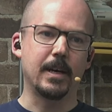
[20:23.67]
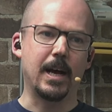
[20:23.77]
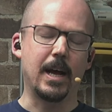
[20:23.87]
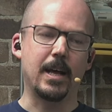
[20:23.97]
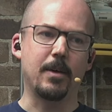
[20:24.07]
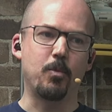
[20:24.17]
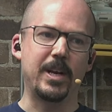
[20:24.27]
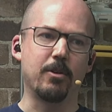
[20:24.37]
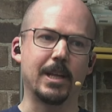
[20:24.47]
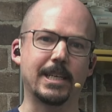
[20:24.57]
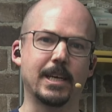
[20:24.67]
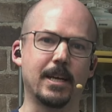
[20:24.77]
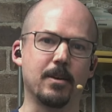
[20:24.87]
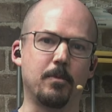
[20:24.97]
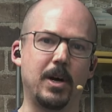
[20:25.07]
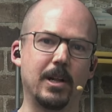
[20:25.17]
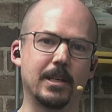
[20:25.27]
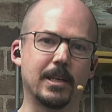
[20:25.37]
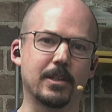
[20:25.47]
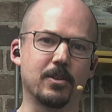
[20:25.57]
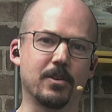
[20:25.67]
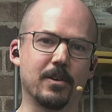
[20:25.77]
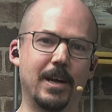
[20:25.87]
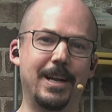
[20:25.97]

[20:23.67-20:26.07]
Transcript: Uh, and we don't like to get into politics or